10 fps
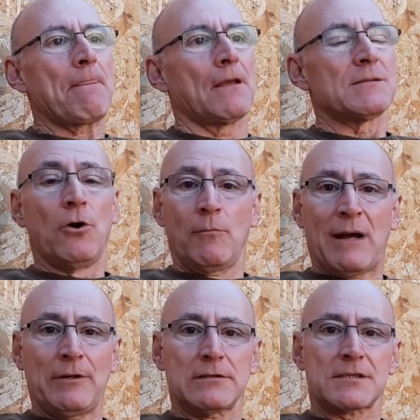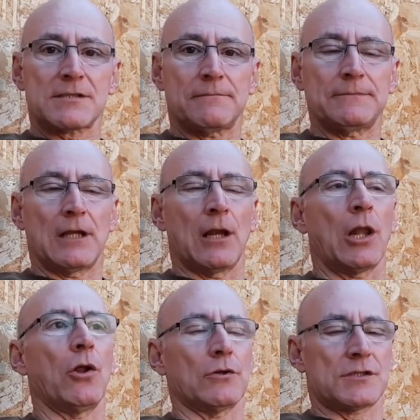Small mammals,
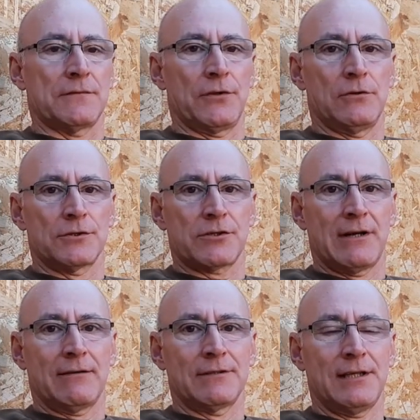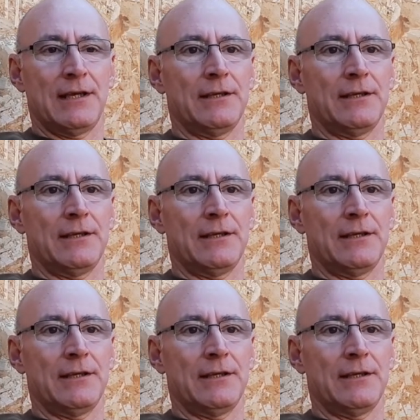lots of those around here.